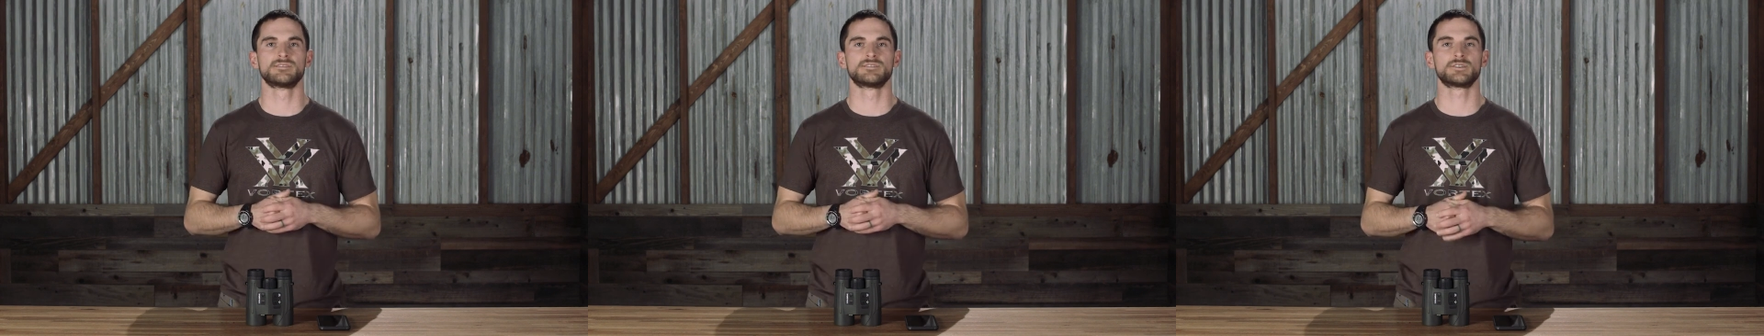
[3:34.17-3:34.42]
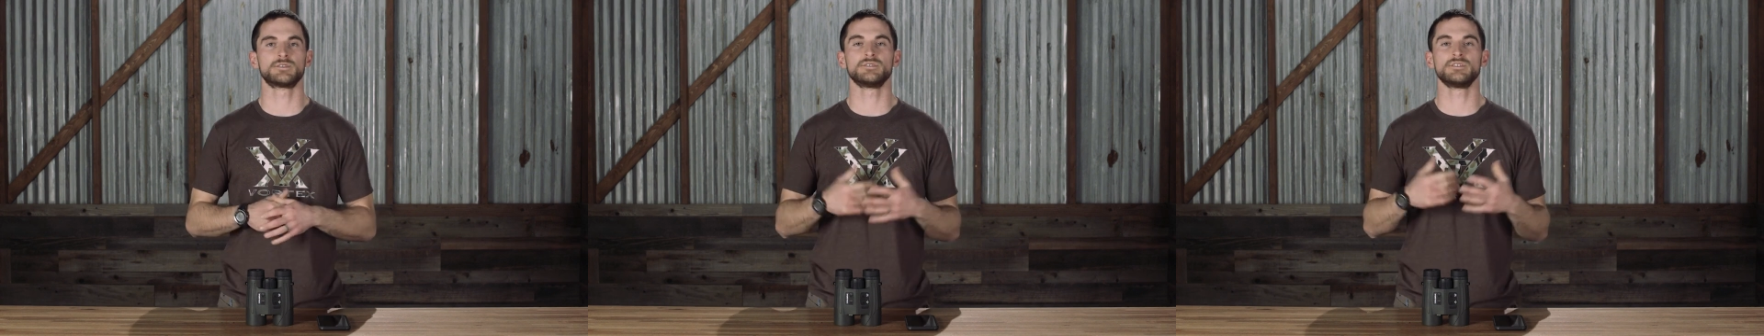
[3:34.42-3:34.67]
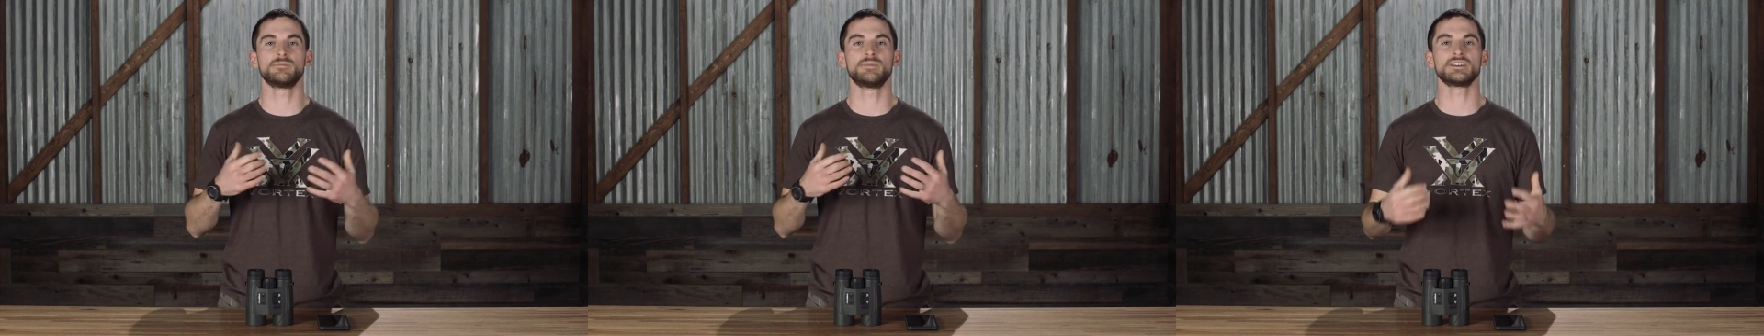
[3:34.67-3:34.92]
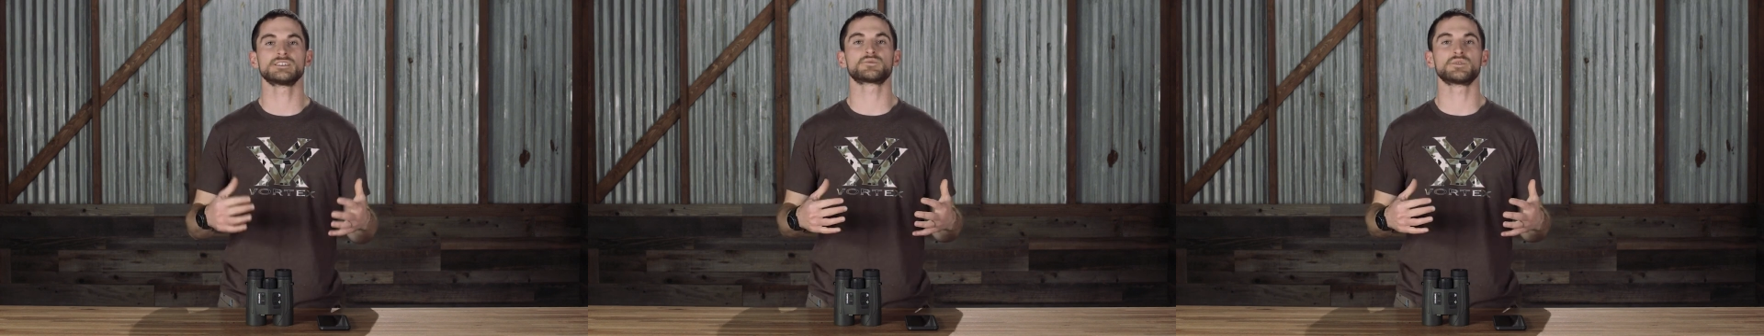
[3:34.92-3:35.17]
Certainly the
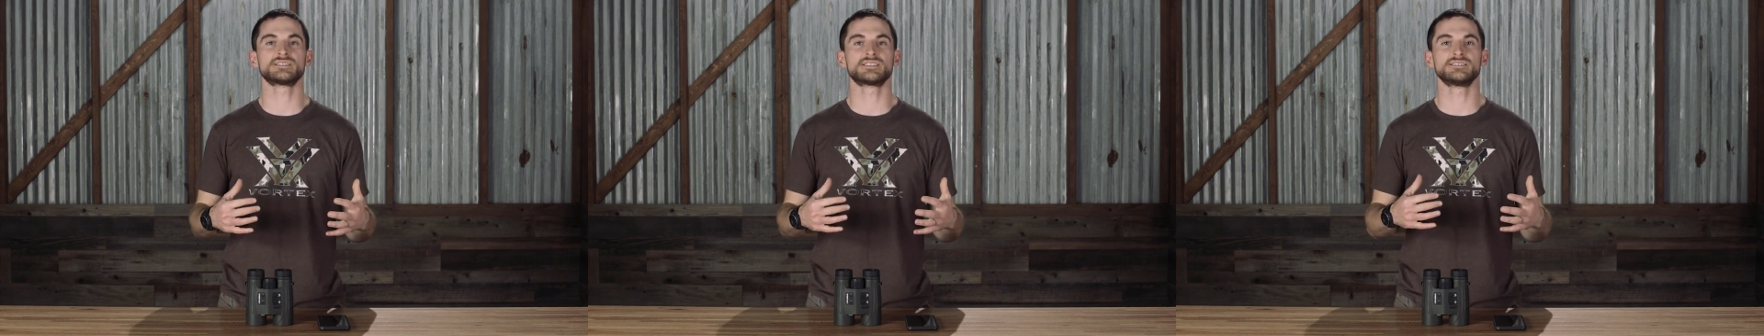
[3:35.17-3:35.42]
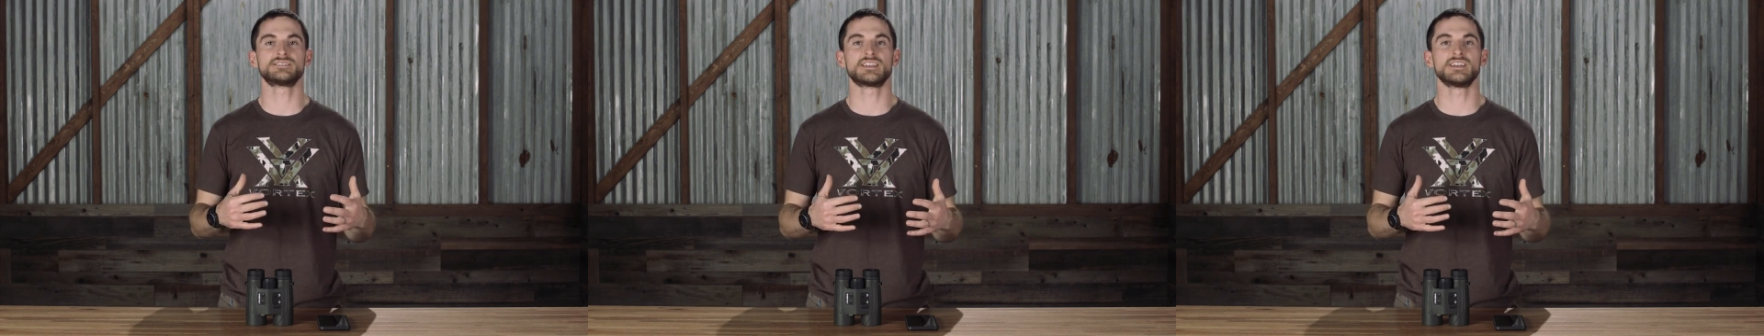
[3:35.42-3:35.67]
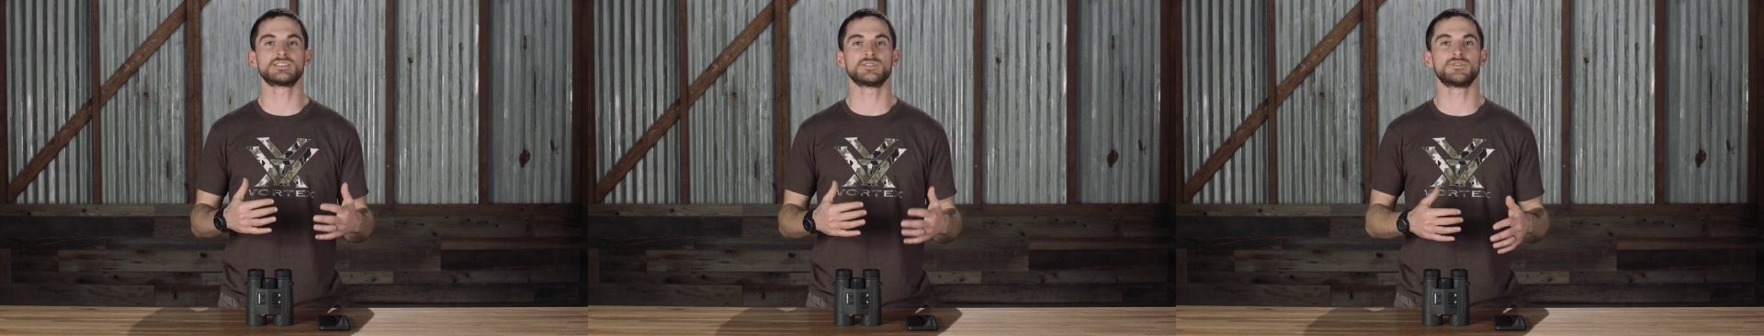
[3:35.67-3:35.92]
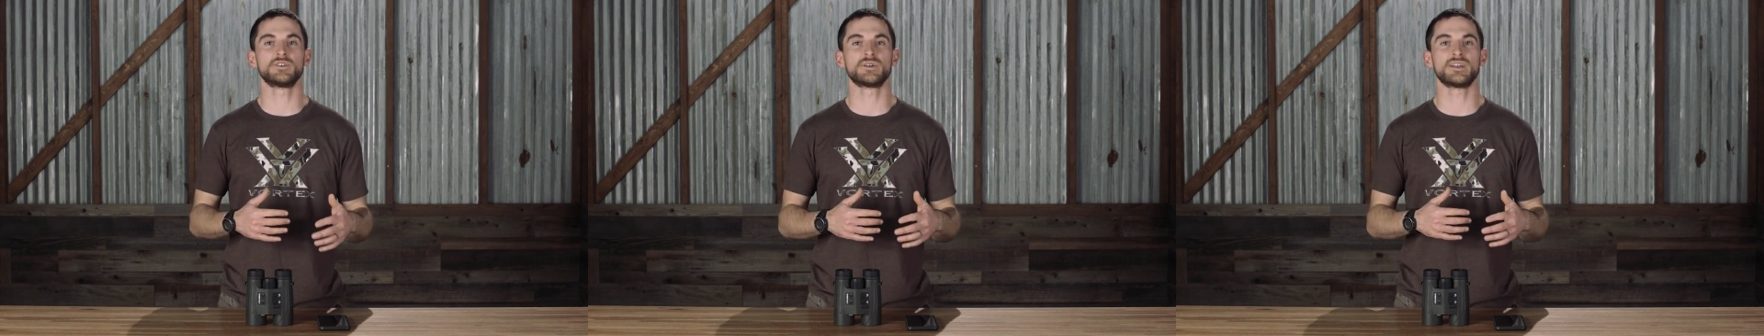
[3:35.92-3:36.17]
biggest reason to get the
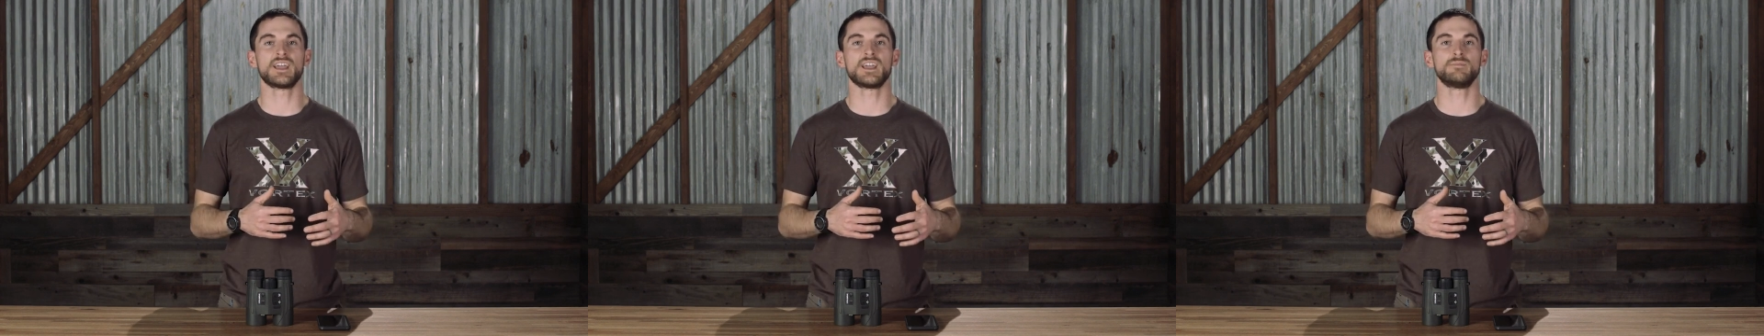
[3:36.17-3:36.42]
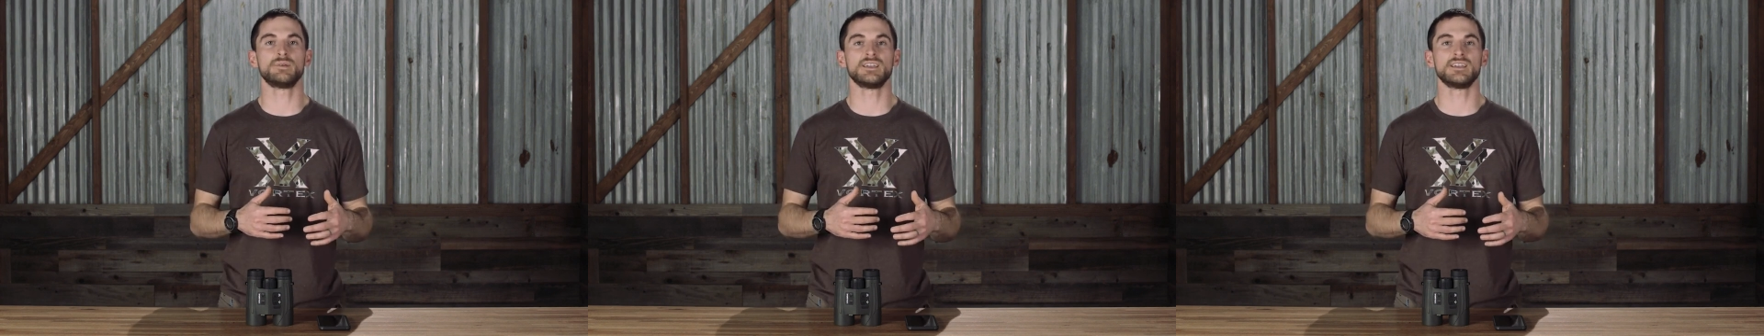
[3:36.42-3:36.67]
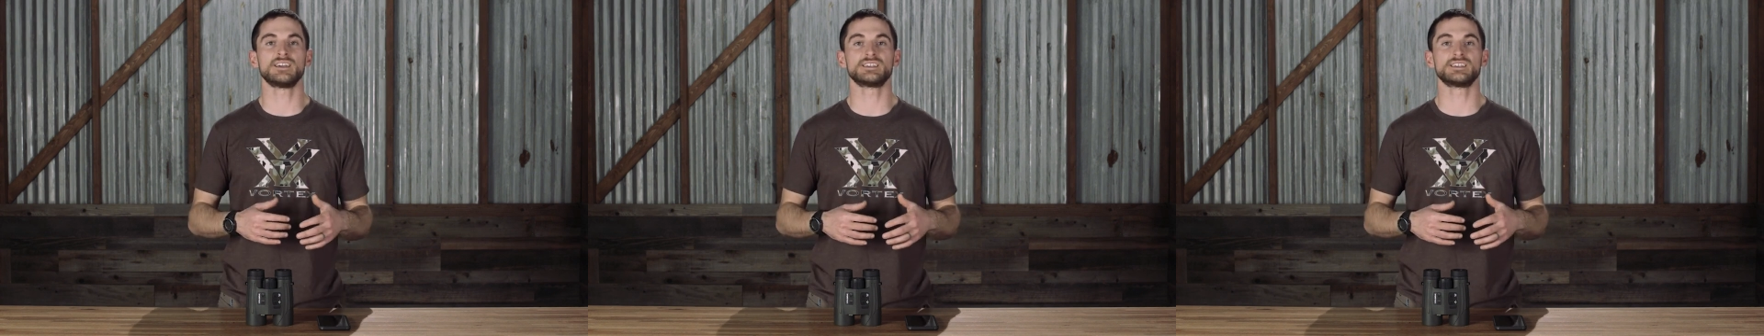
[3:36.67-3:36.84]
Fury AB